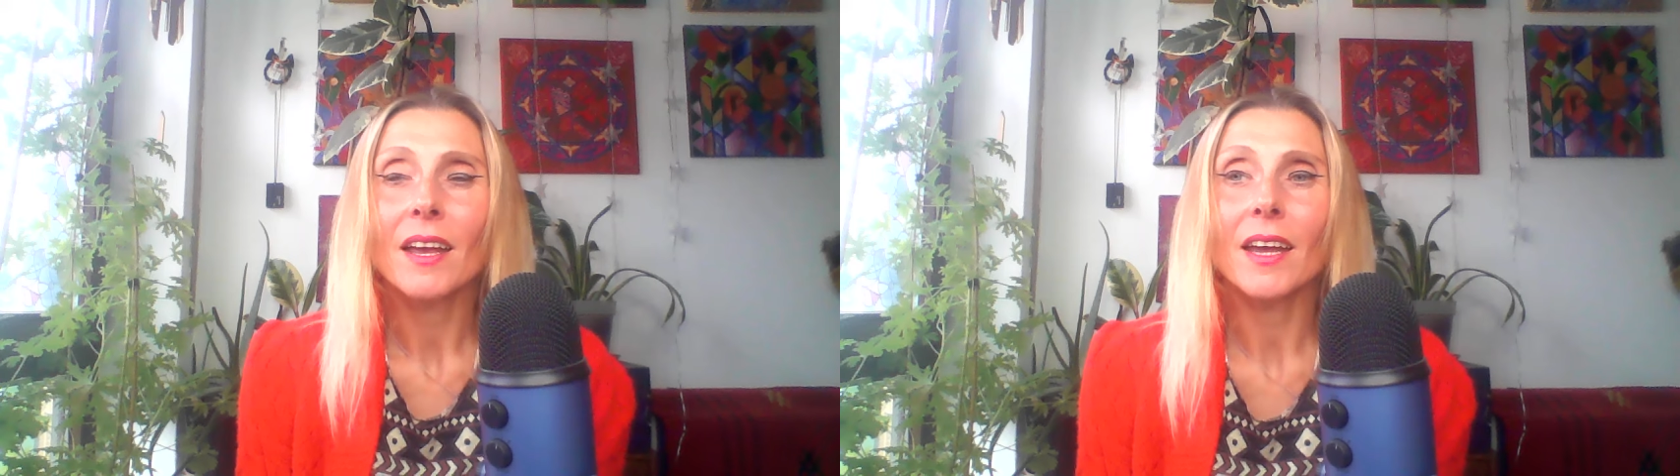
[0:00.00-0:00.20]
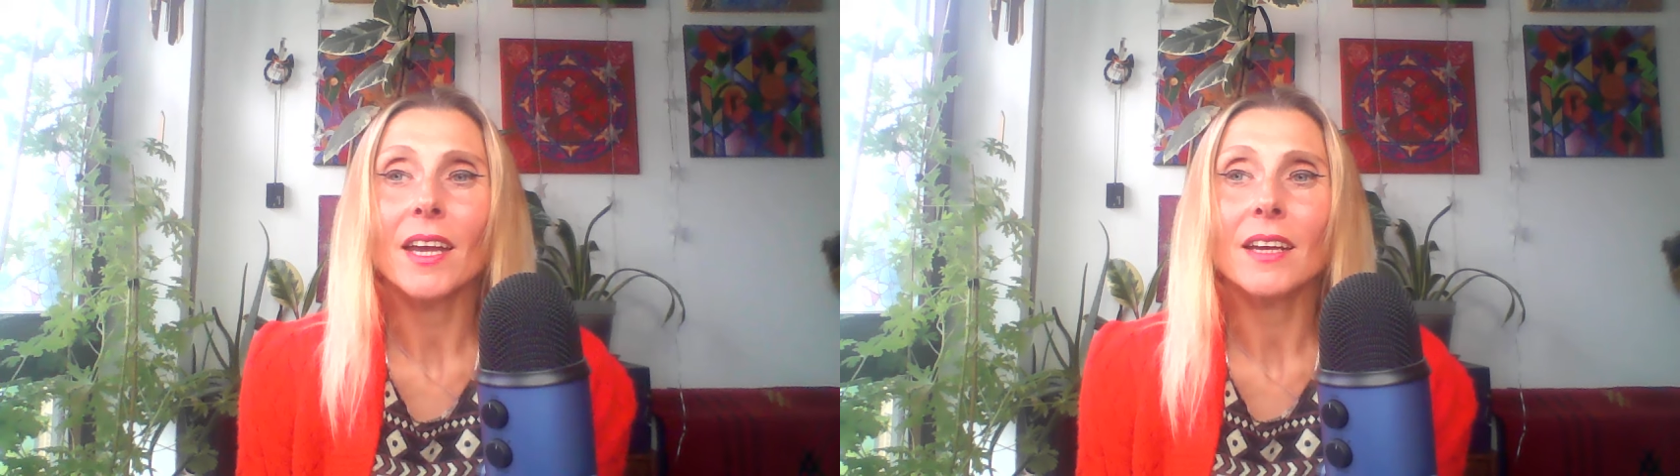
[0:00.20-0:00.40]

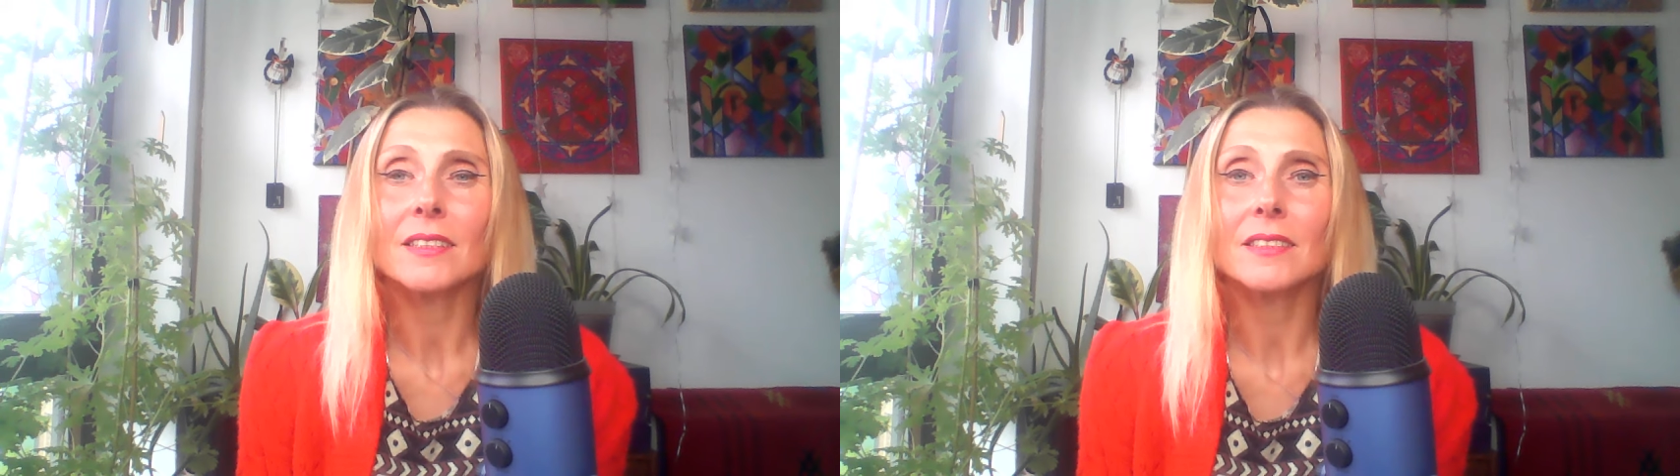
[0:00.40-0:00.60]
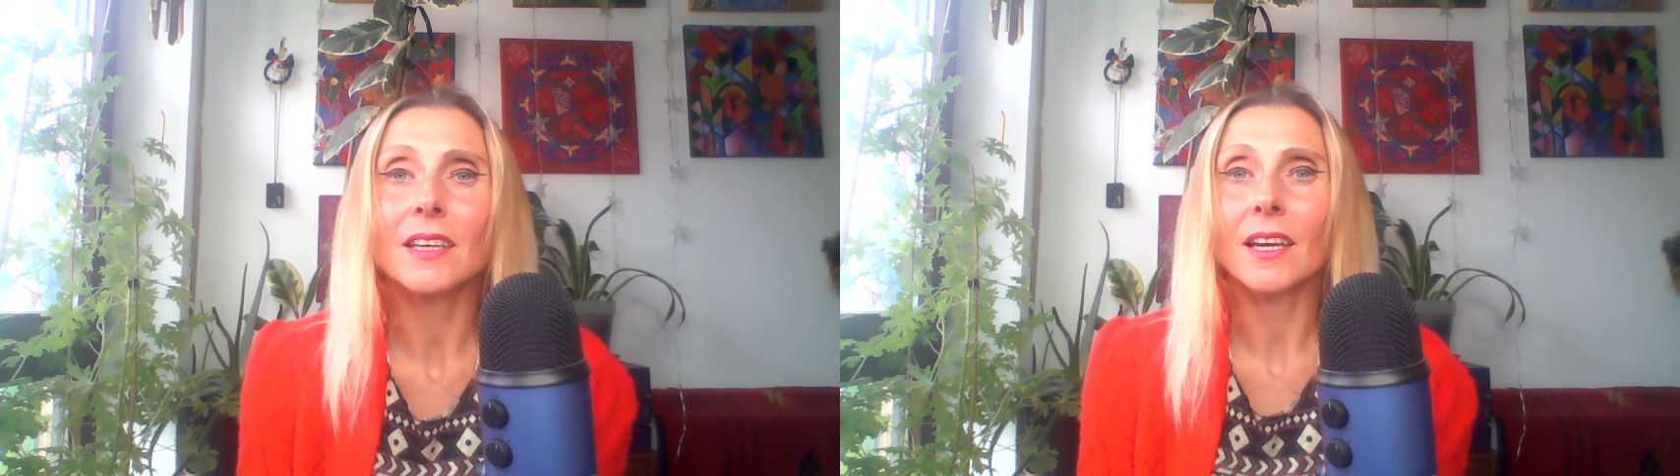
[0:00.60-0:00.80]

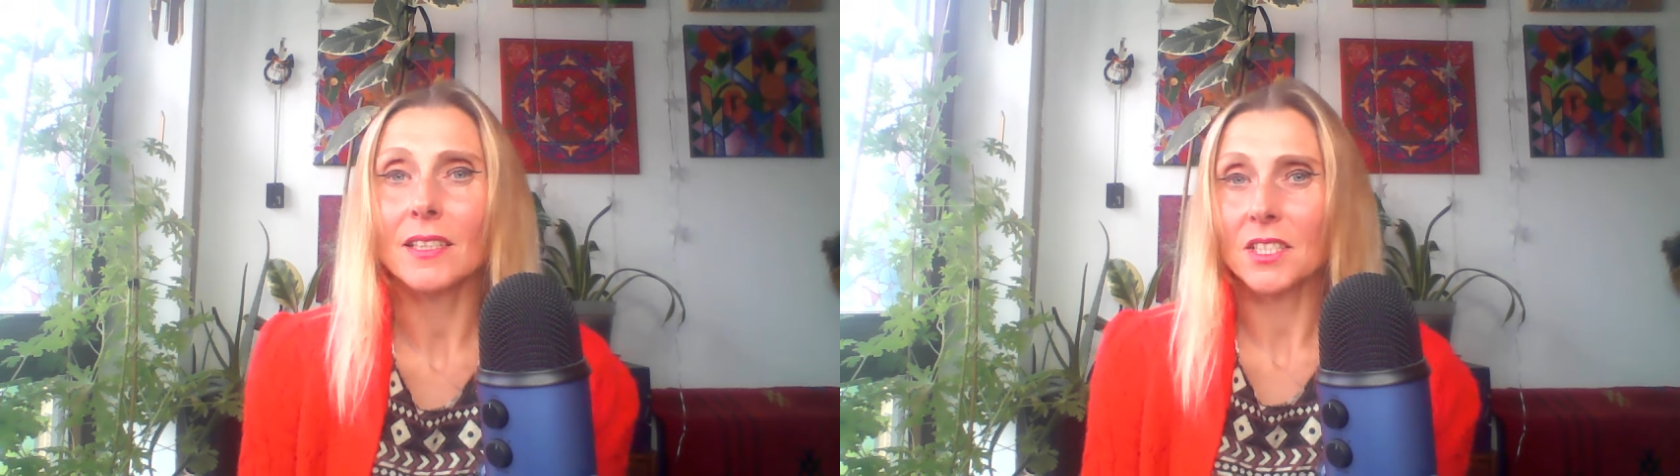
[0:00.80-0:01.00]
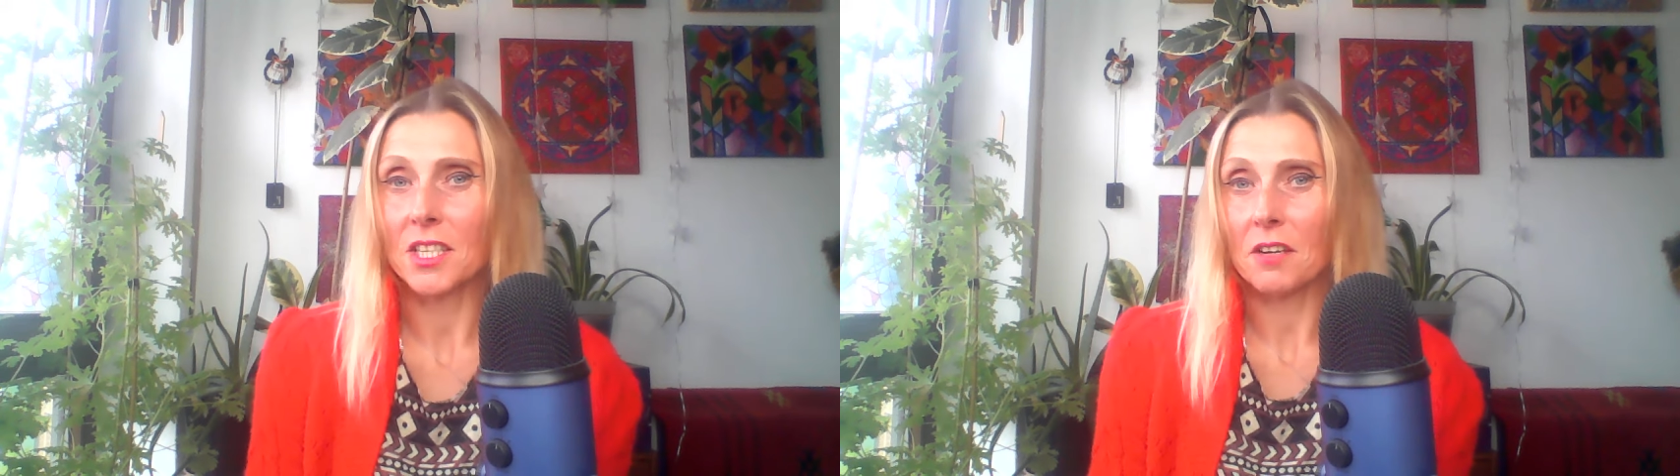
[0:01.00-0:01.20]
and
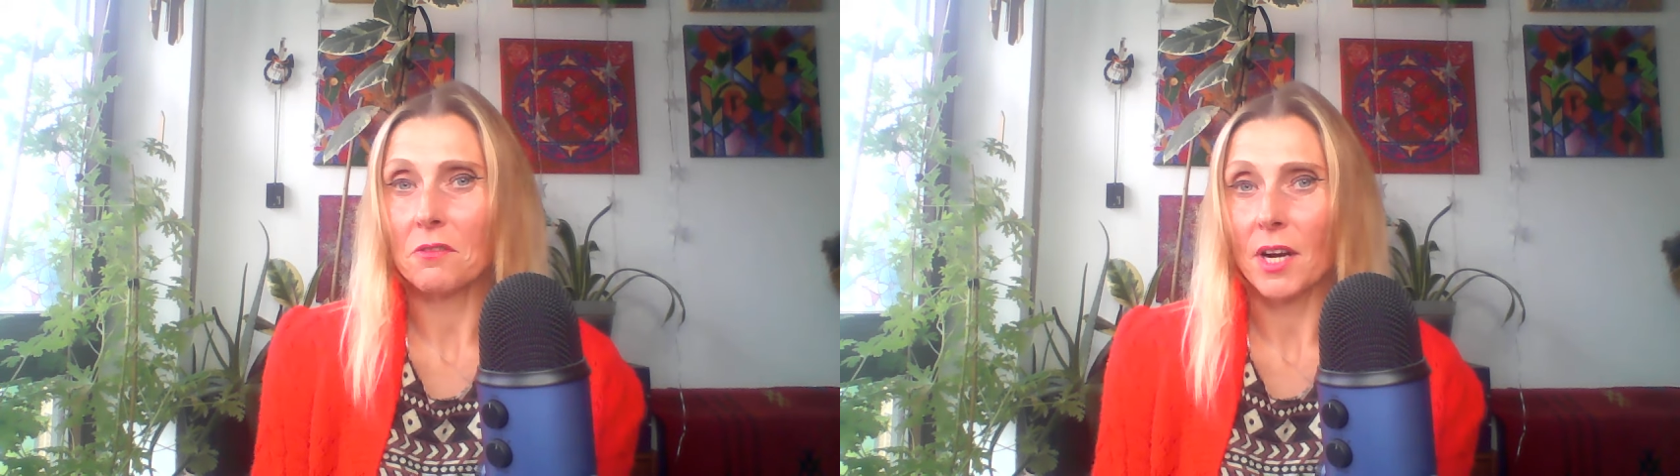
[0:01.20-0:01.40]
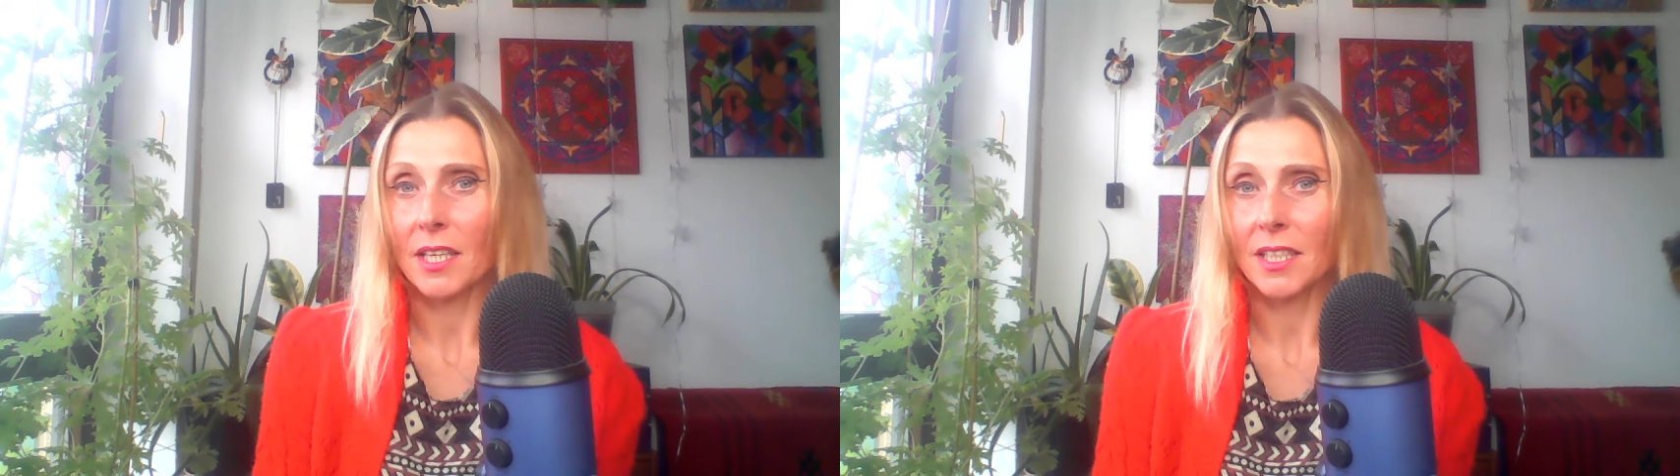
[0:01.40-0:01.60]
get
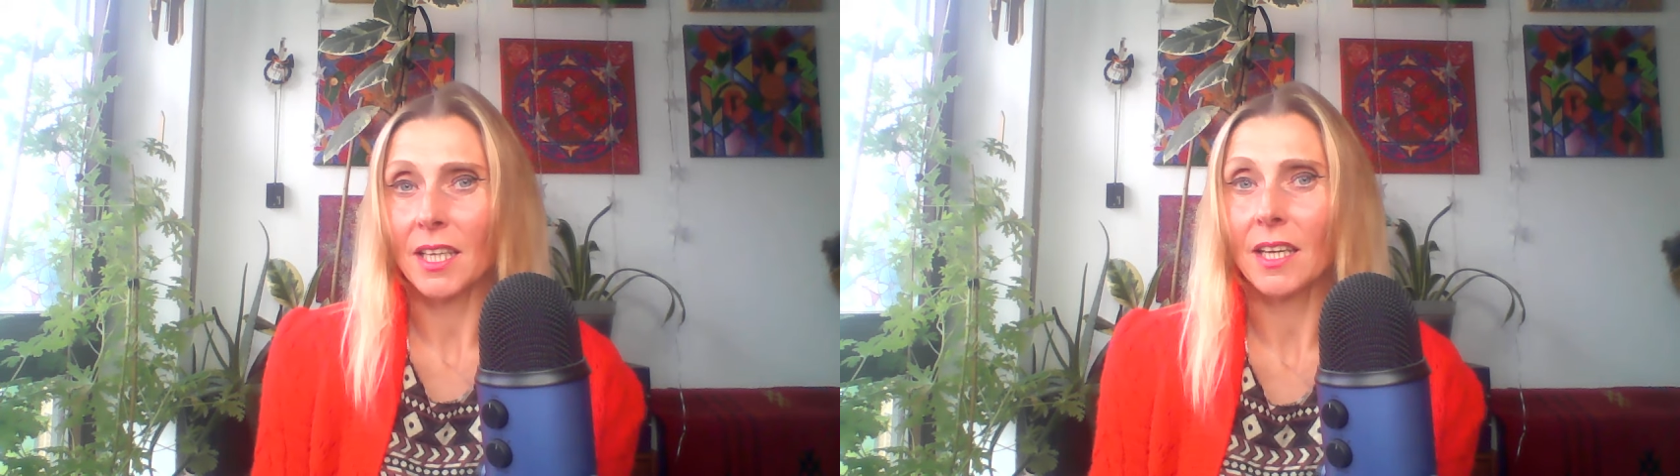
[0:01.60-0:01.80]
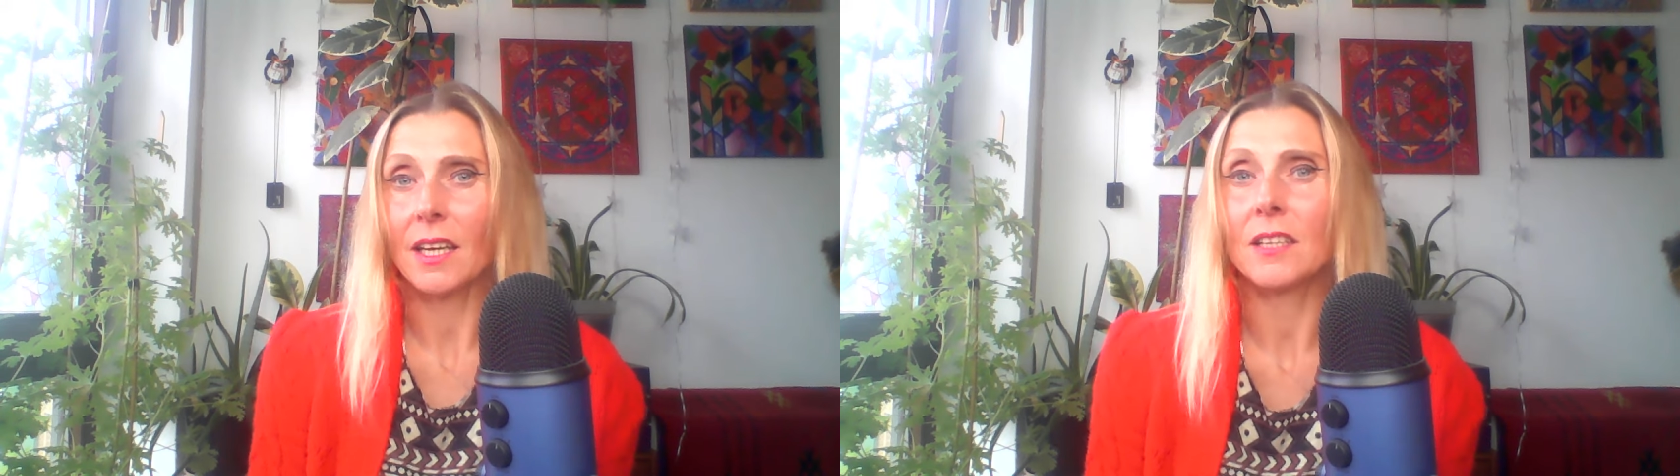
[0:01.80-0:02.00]
directly